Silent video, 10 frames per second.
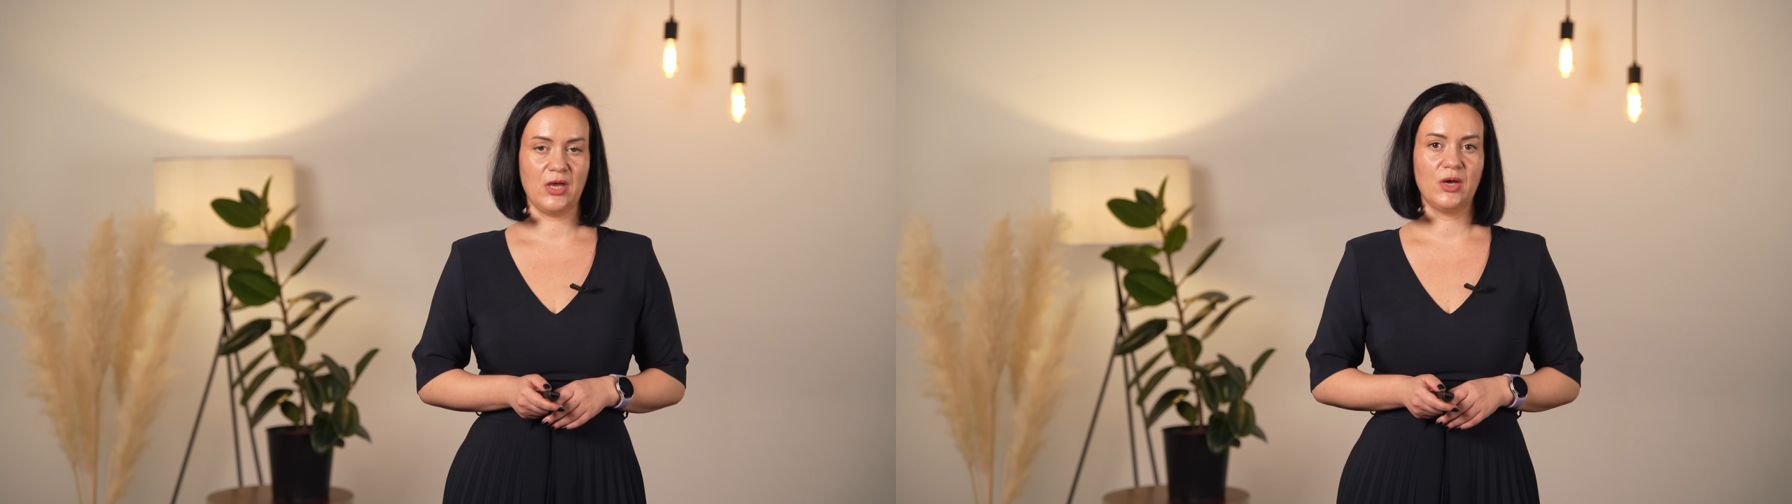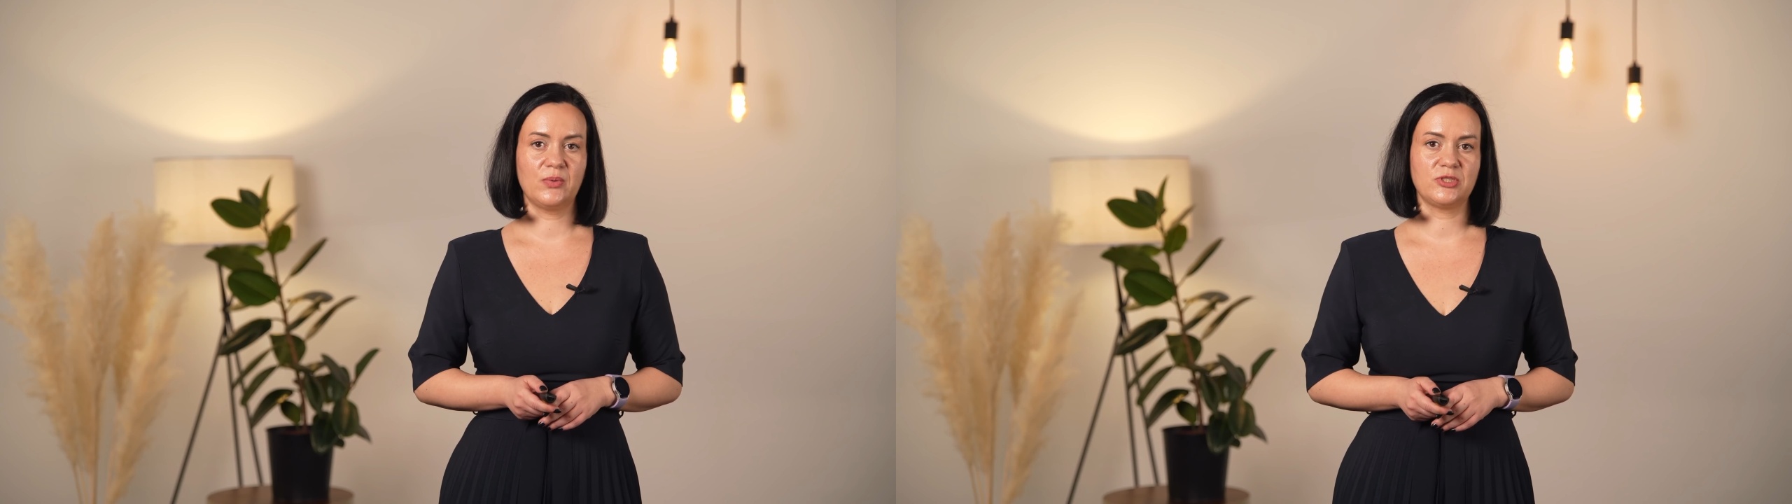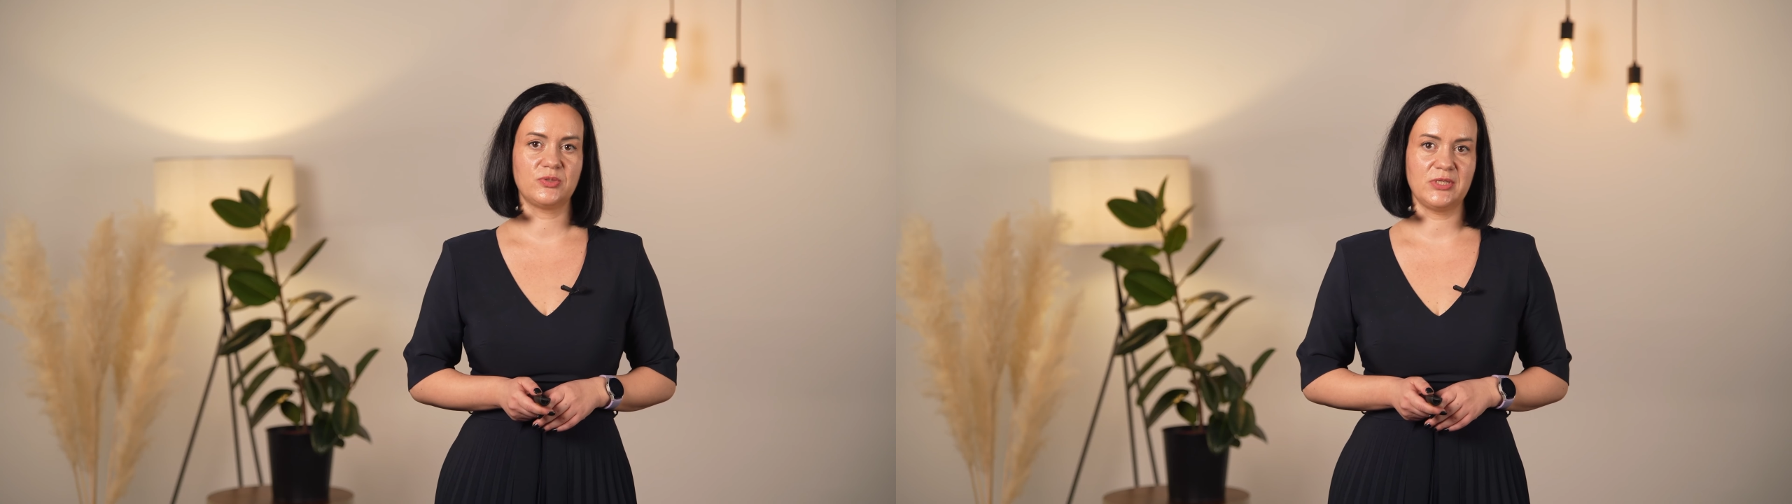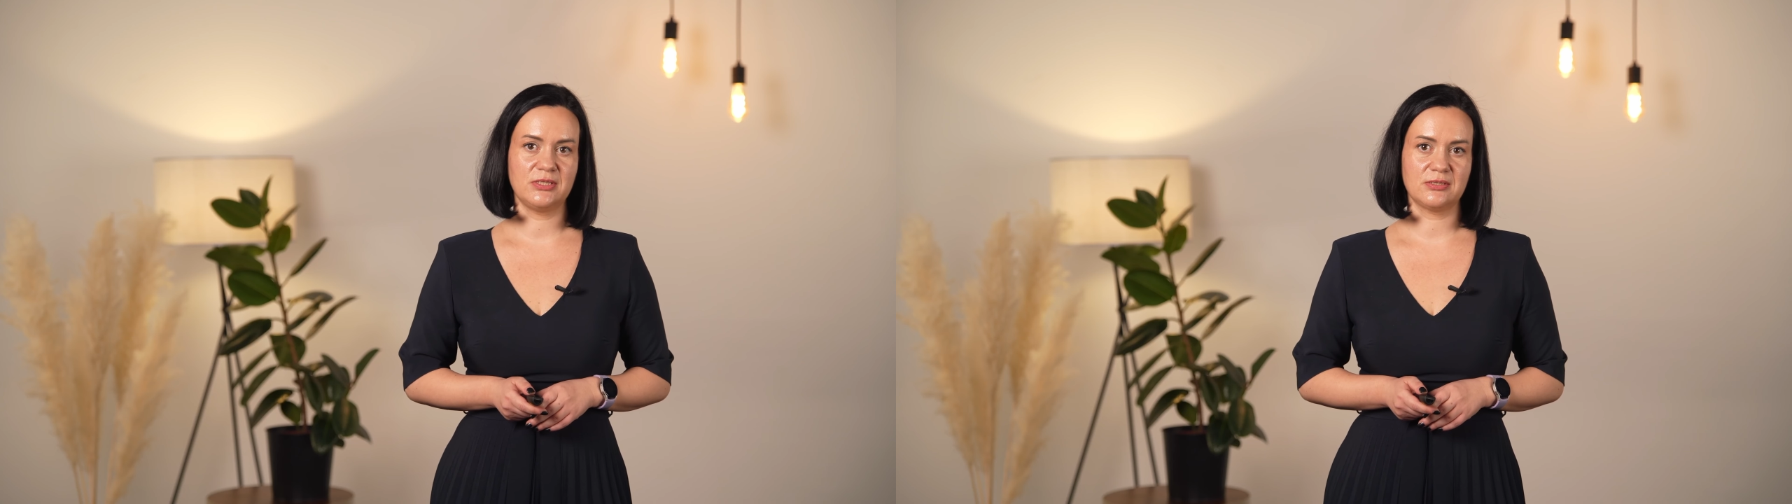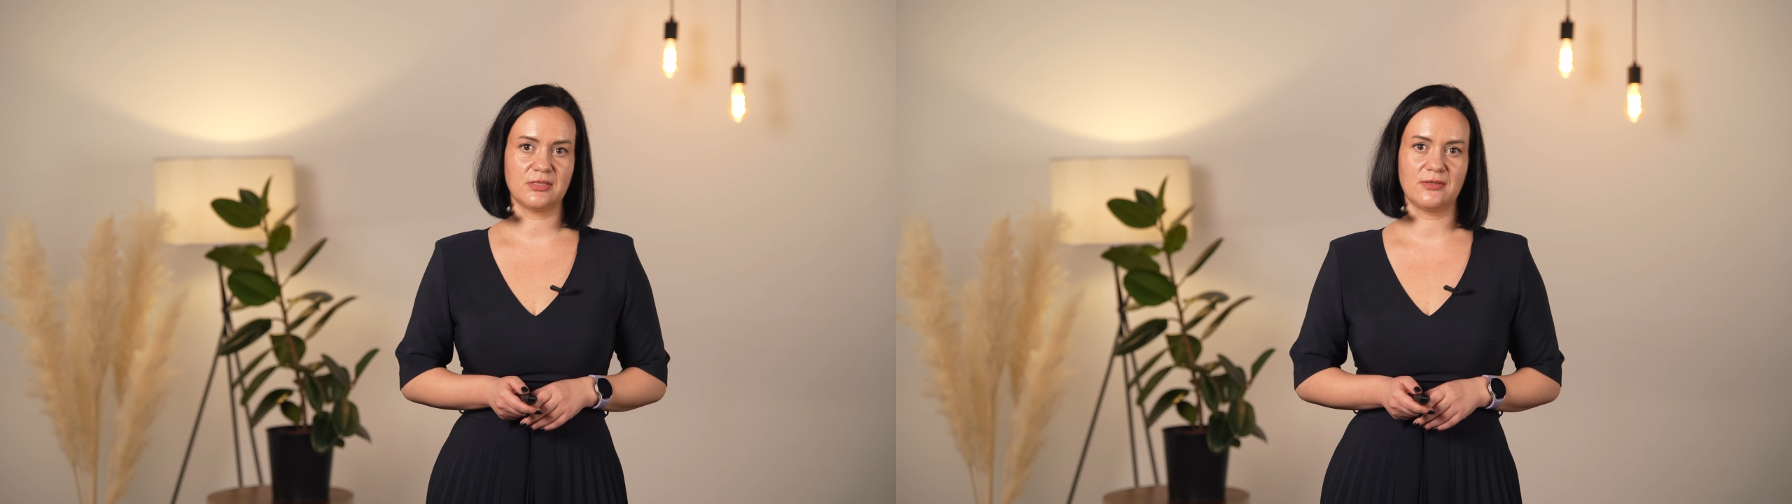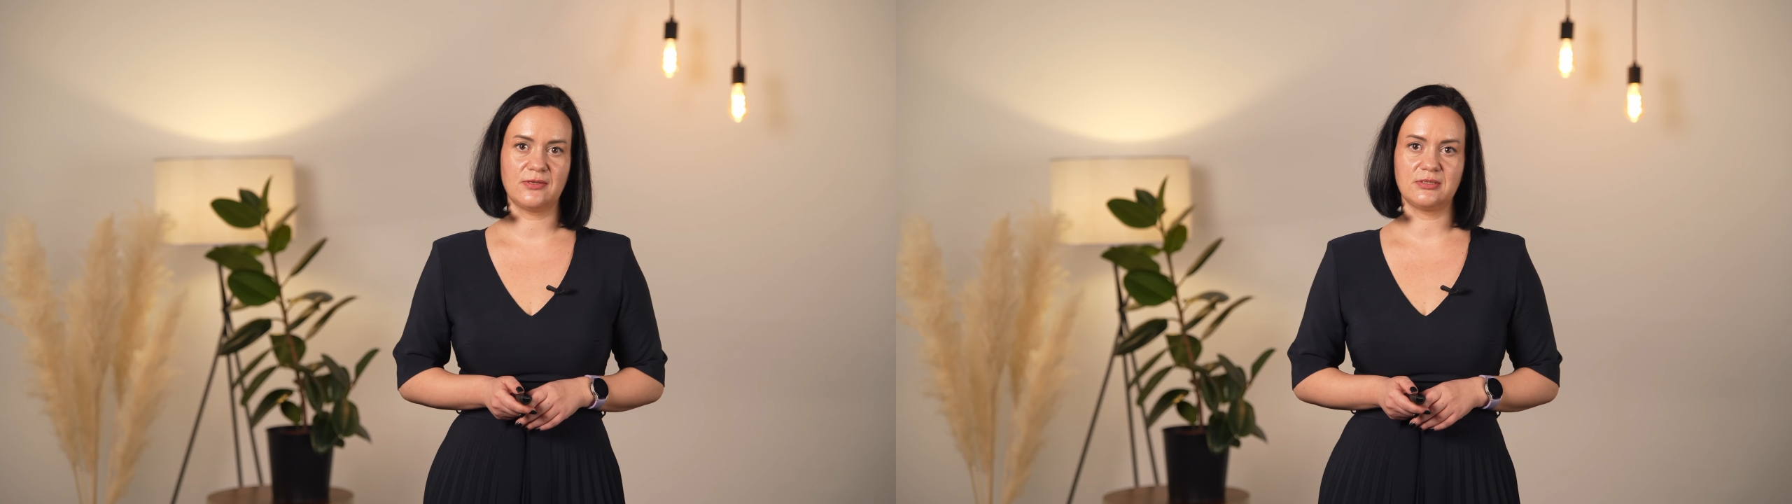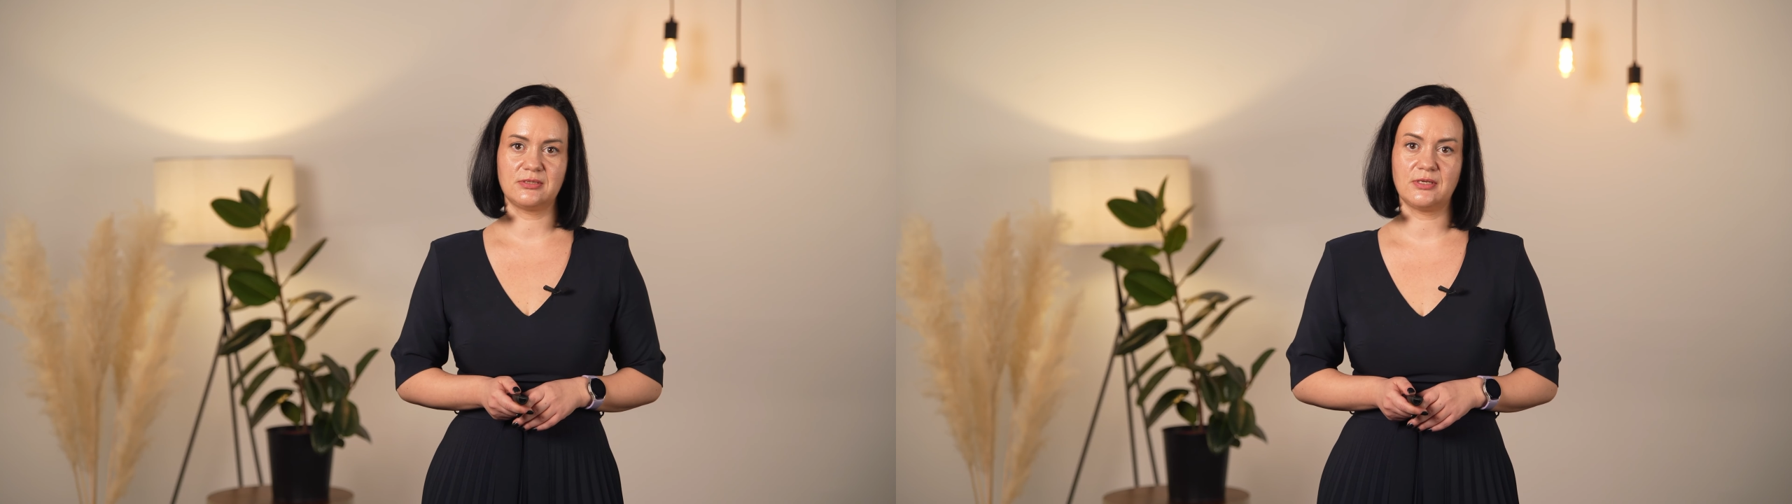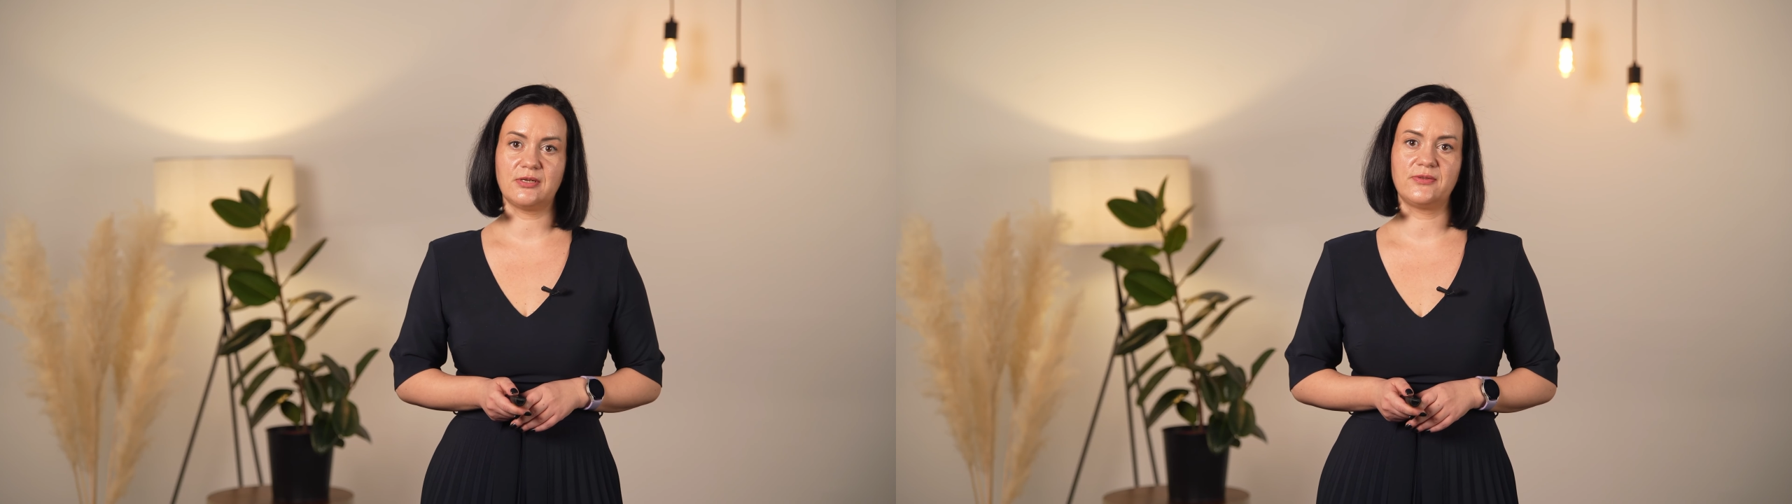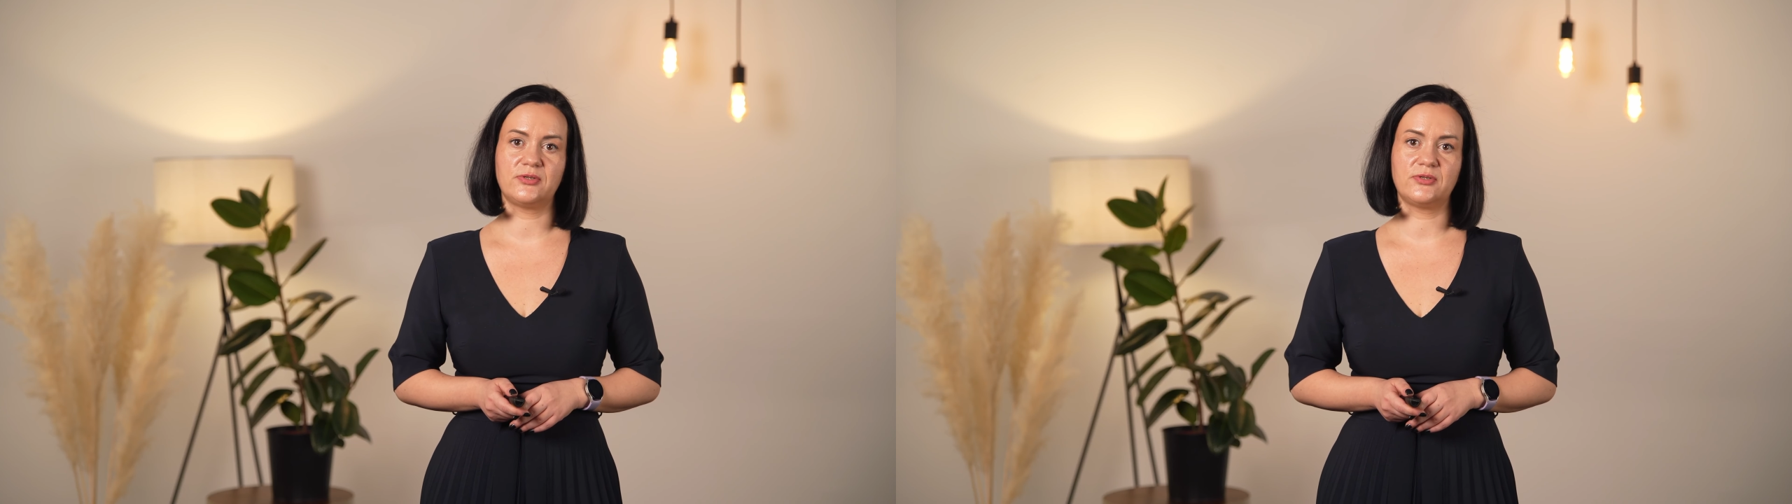which means that the